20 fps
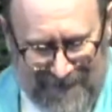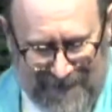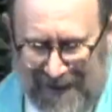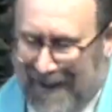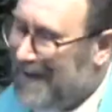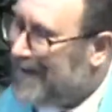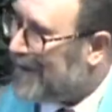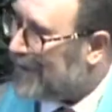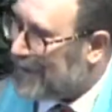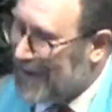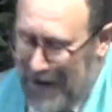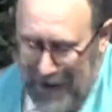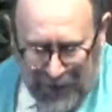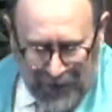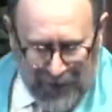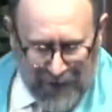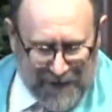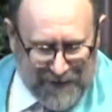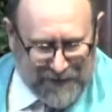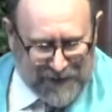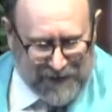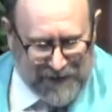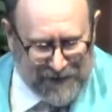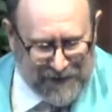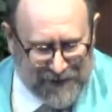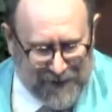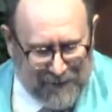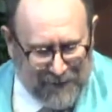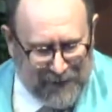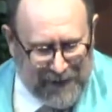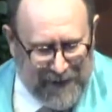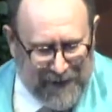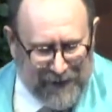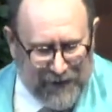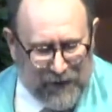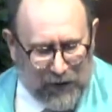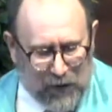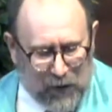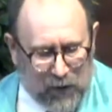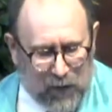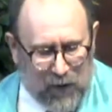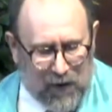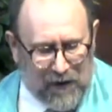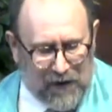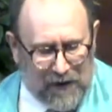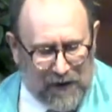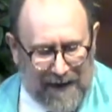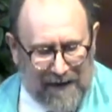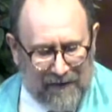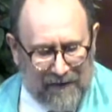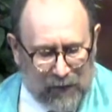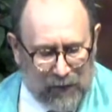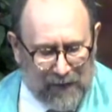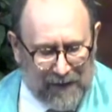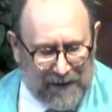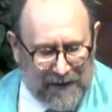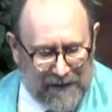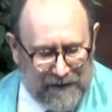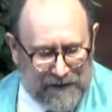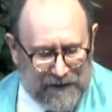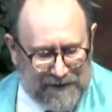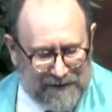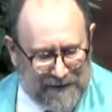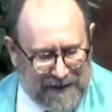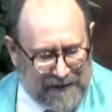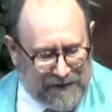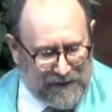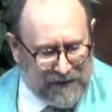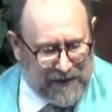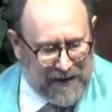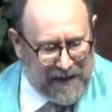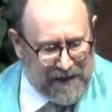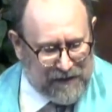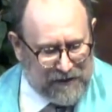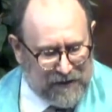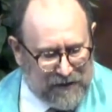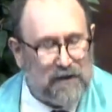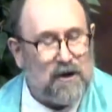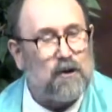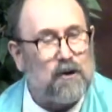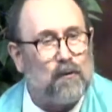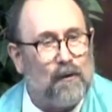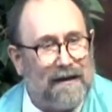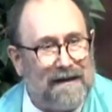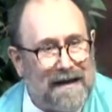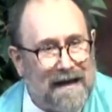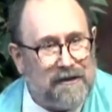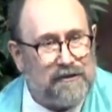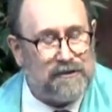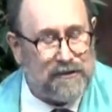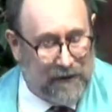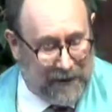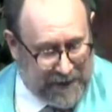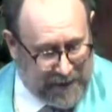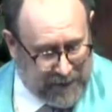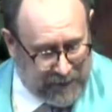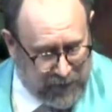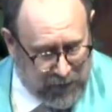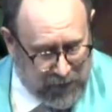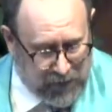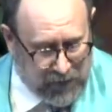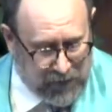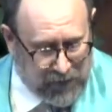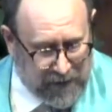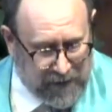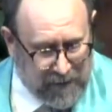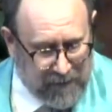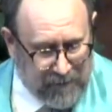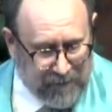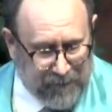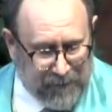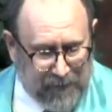Now, Carol has just completed her work in the Religious Education Credentialing Program,